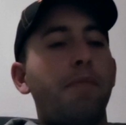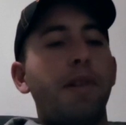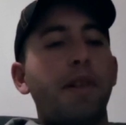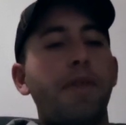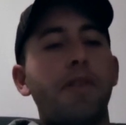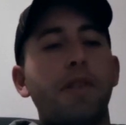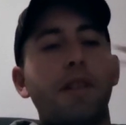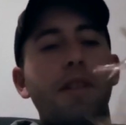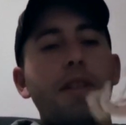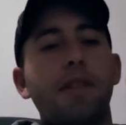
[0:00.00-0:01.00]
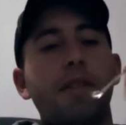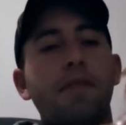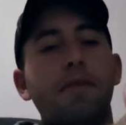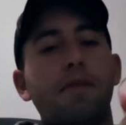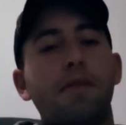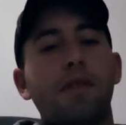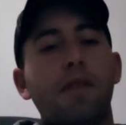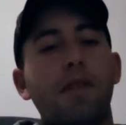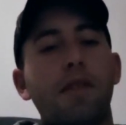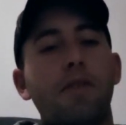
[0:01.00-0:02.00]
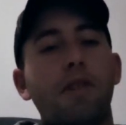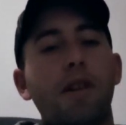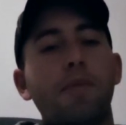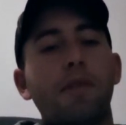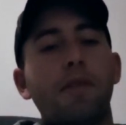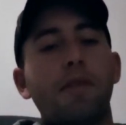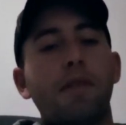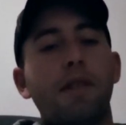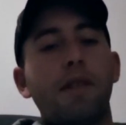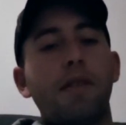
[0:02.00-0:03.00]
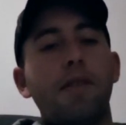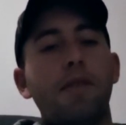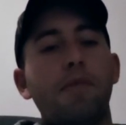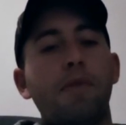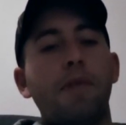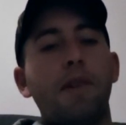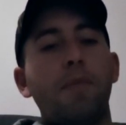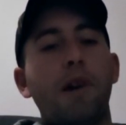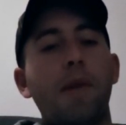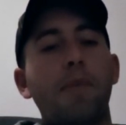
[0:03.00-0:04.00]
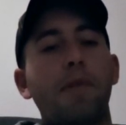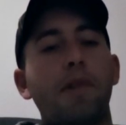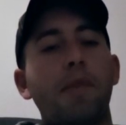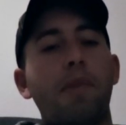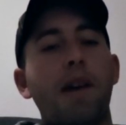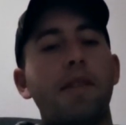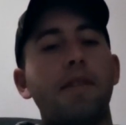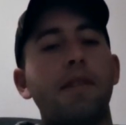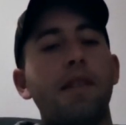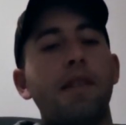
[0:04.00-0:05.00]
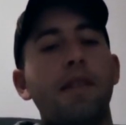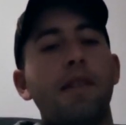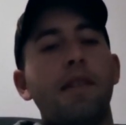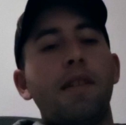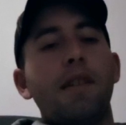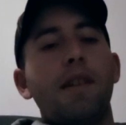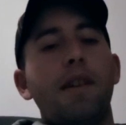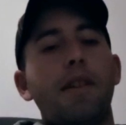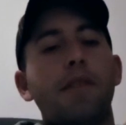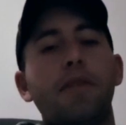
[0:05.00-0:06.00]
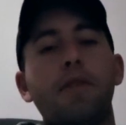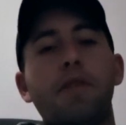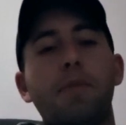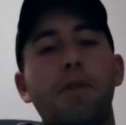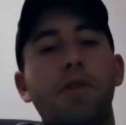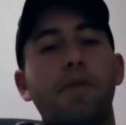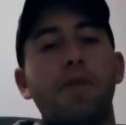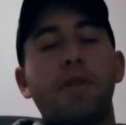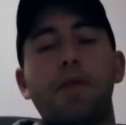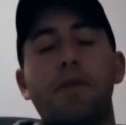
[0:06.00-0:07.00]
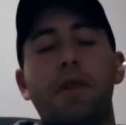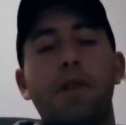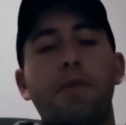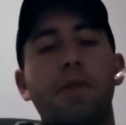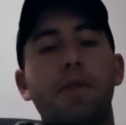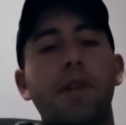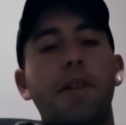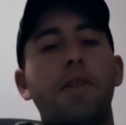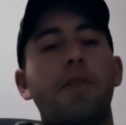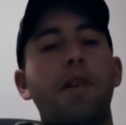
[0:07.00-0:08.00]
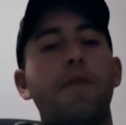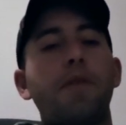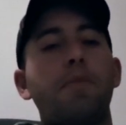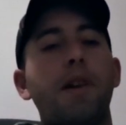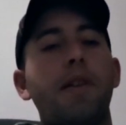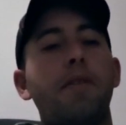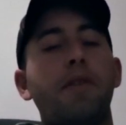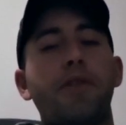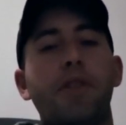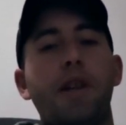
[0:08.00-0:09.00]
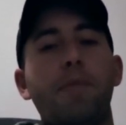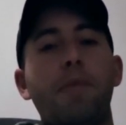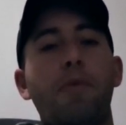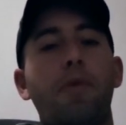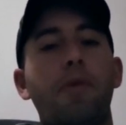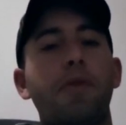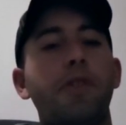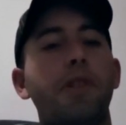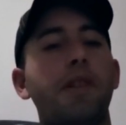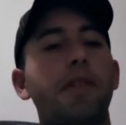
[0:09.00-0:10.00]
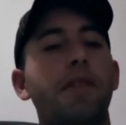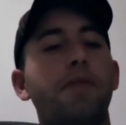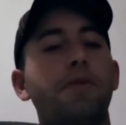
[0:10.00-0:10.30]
But I fish a lot of these skirted grubs. It used to be really popular in the past, and I still do, especially when there's on a really solid crawfish biter, and there's a lot of people throwing jigs.